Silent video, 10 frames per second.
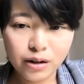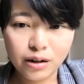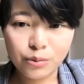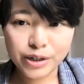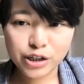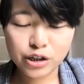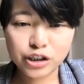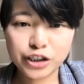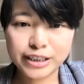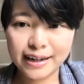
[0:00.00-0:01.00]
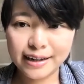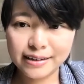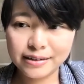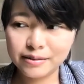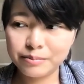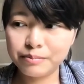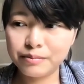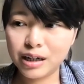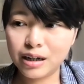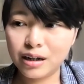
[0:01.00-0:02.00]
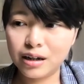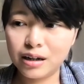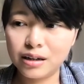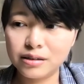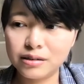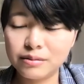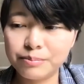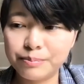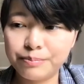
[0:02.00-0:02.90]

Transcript: uh, research done um,